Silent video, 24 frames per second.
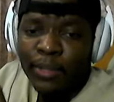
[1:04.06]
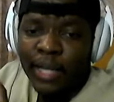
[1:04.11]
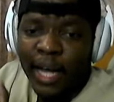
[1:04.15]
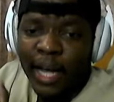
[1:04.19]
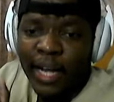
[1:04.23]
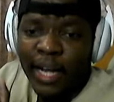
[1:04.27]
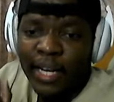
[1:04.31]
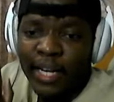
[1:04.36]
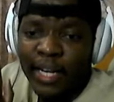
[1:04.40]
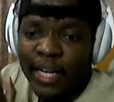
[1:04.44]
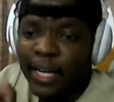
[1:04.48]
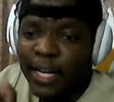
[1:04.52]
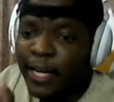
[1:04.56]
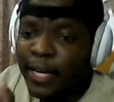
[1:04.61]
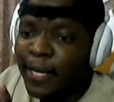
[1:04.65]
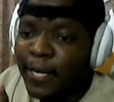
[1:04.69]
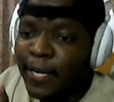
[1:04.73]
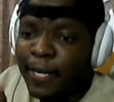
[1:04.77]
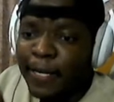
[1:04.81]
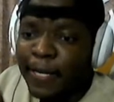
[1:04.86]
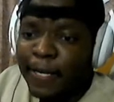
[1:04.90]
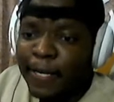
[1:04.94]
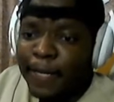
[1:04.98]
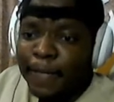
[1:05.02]
daily.
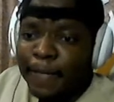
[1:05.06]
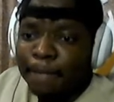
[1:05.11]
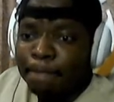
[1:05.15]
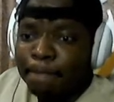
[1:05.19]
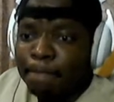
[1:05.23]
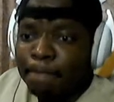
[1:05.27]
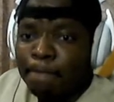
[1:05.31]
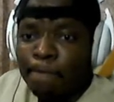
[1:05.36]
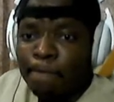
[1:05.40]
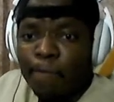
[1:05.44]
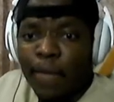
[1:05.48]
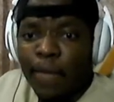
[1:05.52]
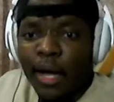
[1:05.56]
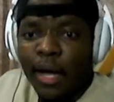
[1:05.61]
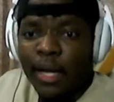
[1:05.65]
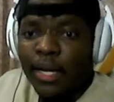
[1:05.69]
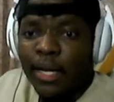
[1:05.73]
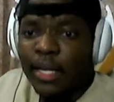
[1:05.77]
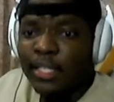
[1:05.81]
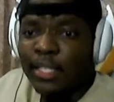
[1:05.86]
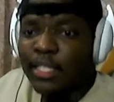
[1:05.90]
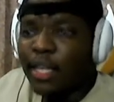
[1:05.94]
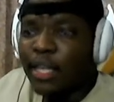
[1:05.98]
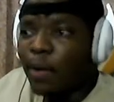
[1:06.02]

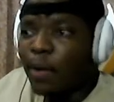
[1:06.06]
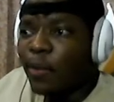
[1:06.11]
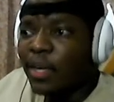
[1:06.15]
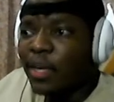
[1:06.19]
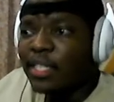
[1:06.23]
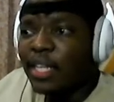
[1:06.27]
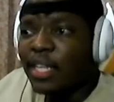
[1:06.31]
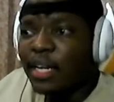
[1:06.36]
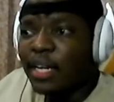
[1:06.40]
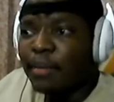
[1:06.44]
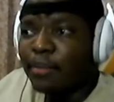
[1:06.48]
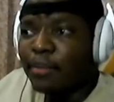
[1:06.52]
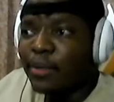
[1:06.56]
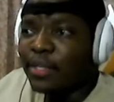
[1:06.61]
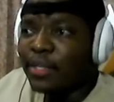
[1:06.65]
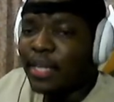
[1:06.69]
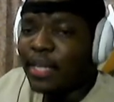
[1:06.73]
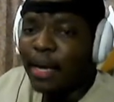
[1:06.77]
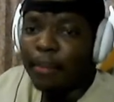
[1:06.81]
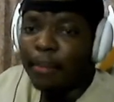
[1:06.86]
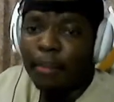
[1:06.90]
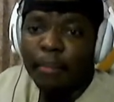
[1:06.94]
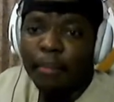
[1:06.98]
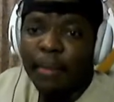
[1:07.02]
Let's not waste any more
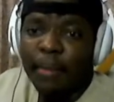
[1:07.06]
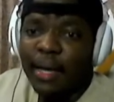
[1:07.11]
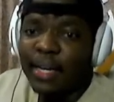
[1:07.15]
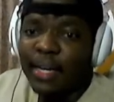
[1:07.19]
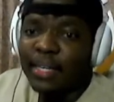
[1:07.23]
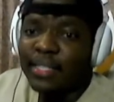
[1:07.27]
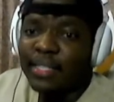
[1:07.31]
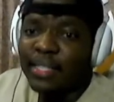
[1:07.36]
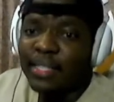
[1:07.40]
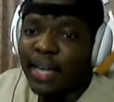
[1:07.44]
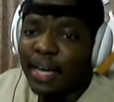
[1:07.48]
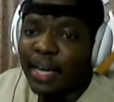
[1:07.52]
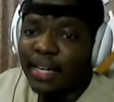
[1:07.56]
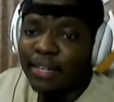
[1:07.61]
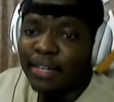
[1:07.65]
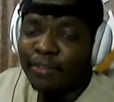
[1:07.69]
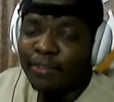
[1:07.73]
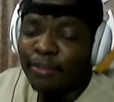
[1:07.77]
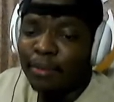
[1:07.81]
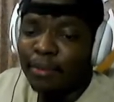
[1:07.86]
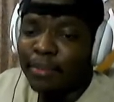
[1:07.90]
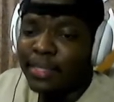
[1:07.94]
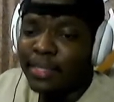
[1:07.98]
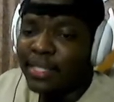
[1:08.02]
time. I'm mad excited.
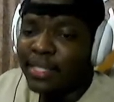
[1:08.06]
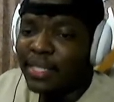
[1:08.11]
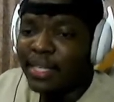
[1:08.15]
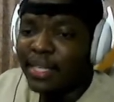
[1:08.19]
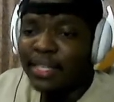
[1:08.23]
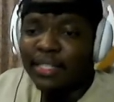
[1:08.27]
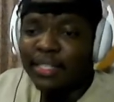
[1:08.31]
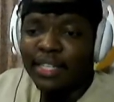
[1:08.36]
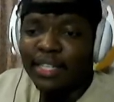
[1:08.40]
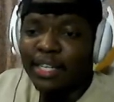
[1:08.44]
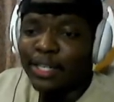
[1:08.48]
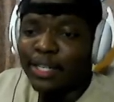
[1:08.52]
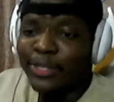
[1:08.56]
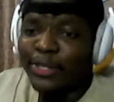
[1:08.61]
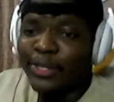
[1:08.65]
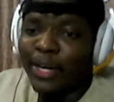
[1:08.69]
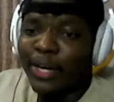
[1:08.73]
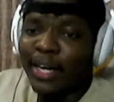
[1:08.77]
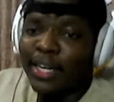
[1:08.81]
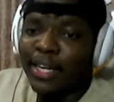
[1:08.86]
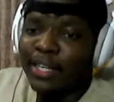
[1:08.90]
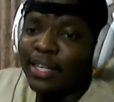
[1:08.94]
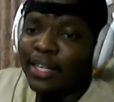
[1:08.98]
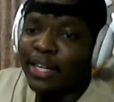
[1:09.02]
From the stills and the
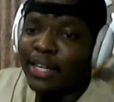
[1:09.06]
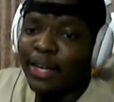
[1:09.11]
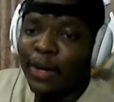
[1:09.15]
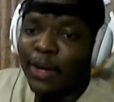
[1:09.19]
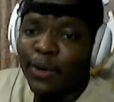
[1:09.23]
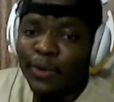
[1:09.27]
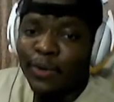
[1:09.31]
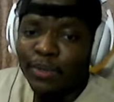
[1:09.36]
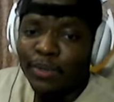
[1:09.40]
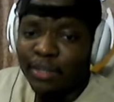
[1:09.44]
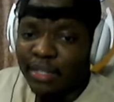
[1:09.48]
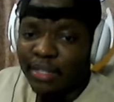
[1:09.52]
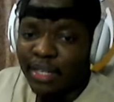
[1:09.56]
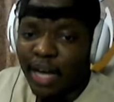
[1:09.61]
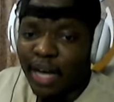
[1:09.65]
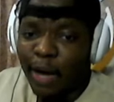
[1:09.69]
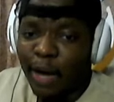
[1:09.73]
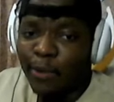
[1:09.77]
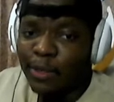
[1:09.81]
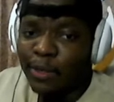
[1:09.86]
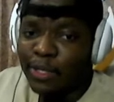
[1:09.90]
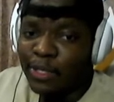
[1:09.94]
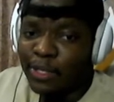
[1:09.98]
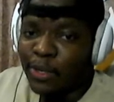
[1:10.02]
trailer alone, I
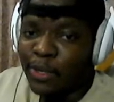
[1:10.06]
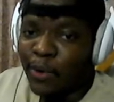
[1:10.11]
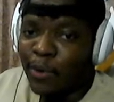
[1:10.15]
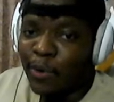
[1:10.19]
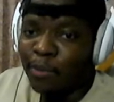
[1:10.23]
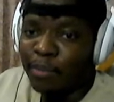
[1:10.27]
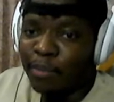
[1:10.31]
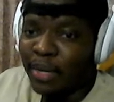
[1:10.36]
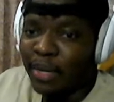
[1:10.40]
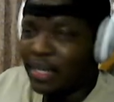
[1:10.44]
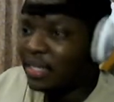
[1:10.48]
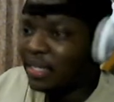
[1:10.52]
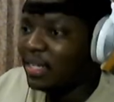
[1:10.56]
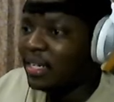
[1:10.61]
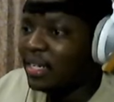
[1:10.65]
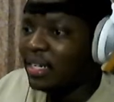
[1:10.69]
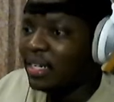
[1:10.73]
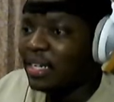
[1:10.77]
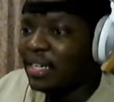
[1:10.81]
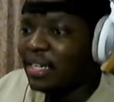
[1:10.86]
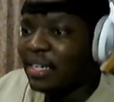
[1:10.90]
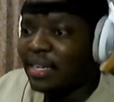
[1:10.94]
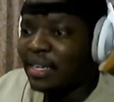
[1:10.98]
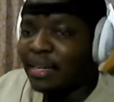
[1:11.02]
was sold. But
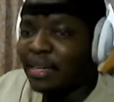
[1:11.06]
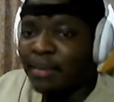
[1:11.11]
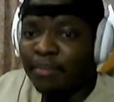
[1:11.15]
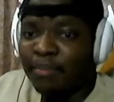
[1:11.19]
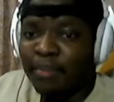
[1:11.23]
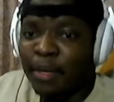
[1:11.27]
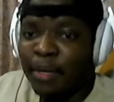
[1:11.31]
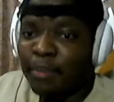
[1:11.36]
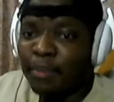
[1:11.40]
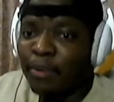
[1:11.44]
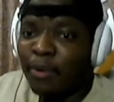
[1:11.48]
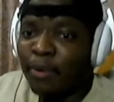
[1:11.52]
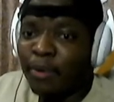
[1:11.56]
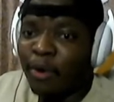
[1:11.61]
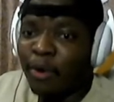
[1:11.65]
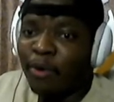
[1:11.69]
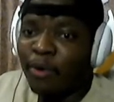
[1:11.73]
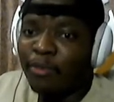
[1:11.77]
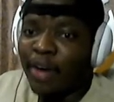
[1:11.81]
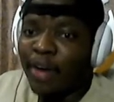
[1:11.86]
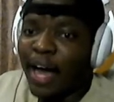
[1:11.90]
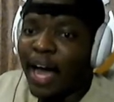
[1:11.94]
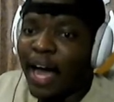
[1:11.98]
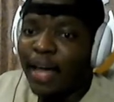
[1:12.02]
people
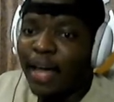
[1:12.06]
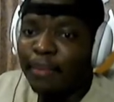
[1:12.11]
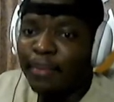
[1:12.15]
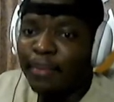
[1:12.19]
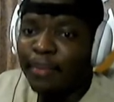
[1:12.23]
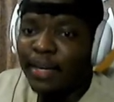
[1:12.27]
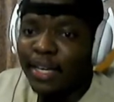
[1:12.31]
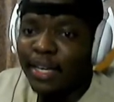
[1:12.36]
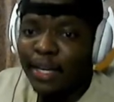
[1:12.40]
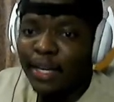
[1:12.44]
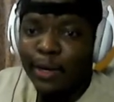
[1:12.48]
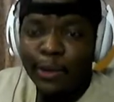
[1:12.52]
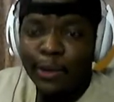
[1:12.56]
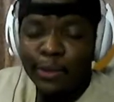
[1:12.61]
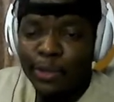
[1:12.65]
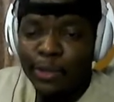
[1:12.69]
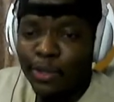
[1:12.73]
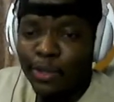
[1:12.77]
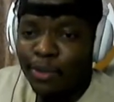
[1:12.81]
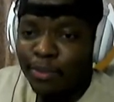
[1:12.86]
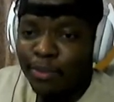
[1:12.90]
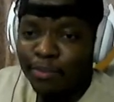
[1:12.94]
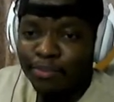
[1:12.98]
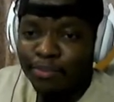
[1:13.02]
overhyping it
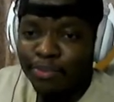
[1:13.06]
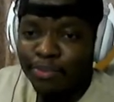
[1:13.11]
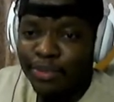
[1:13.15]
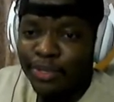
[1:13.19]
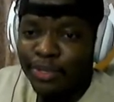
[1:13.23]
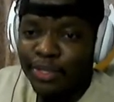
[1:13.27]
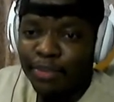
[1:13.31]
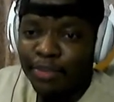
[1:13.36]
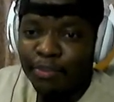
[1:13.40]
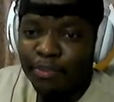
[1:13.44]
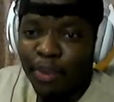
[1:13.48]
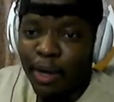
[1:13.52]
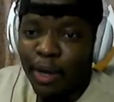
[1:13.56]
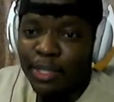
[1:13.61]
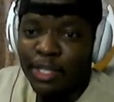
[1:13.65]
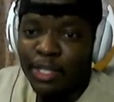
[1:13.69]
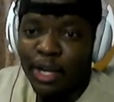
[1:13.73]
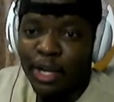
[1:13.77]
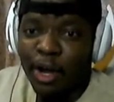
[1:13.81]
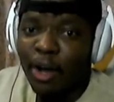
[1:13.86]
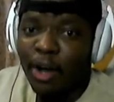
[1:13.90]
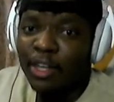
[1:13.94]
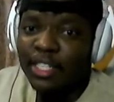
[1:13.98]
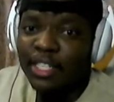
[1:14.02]
also. Boss
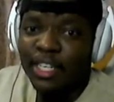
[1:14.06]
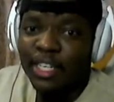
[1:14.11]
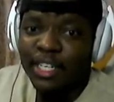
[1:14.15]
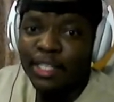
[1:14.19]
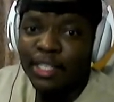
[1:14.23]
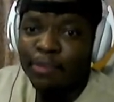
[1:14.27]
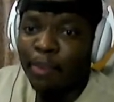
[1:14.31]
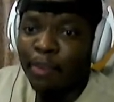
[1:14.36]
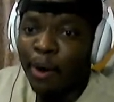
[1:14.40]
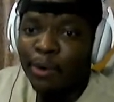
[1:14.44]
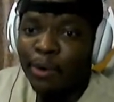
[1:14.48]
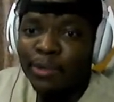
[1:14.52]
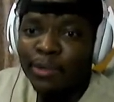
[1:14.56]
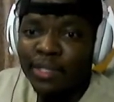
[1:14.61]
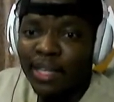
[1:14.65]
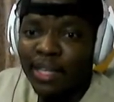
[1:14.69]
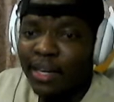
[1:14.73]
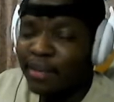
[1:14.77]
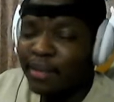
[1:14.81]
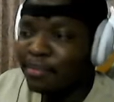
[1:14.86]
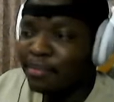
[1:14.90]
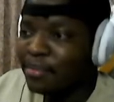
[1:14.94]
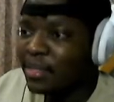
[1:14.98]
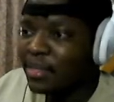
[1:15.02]
Logic's
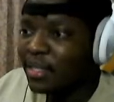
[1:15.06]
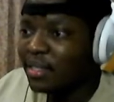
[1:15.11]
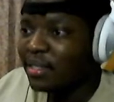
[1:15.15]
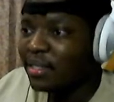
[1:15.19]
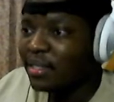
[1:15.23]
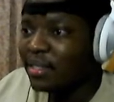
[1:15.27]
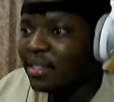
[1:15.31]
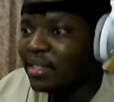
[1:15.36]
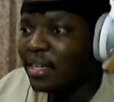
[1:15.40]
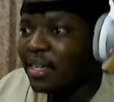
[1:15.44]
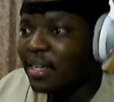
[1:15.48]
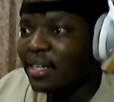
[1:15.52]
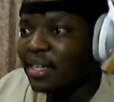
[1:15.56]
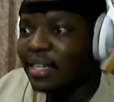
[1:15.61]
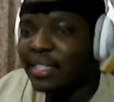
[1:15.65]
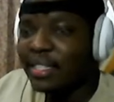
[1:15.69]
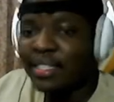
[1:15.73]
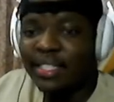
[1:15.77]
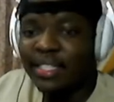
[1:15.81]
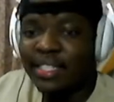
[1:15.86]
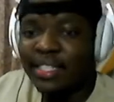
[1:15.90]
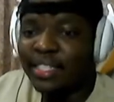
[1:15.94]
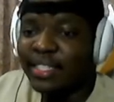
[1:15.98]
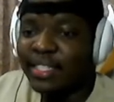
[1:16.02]
poster. Let's
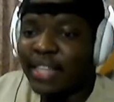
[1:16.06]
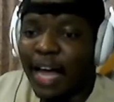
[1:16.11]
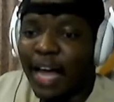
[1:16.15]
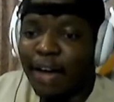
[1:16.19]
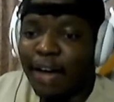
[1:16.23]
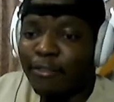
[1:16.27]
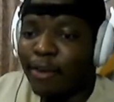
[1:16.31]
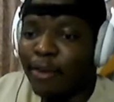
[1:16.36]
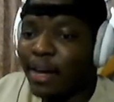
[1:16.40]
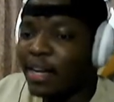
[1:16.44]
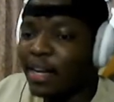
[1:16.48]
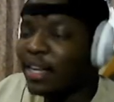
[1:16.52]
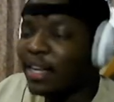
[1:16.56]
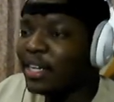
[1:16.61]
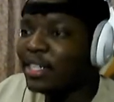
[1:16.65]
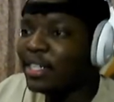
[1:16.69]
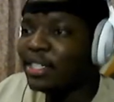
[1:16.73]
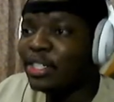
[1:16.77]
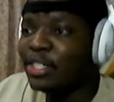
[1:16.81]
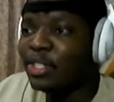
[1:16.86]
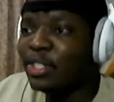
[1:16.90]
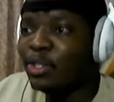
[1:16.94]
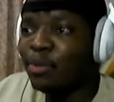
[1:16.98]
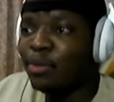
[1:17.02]
just dive right in.
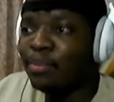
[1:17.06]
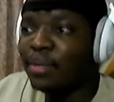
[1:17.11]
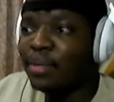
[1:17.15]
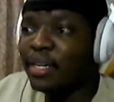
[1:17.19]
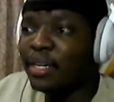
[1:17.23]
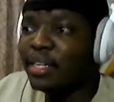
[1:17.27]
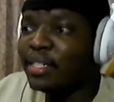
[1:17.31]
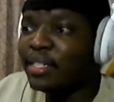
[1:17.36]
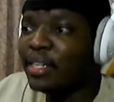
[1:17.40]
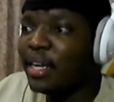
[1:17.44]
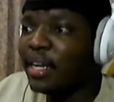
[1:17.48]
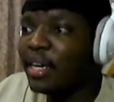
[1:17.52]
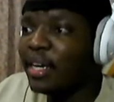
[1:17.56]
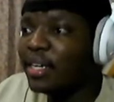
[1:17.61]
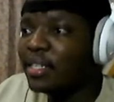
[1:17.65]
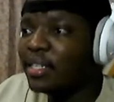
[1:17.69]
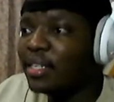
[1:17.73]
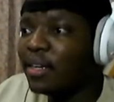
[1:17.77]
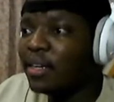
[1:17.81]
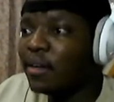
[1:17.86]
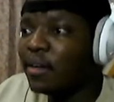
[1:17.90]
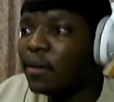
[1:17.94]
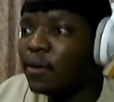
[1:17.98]
Jupiter's Legacy.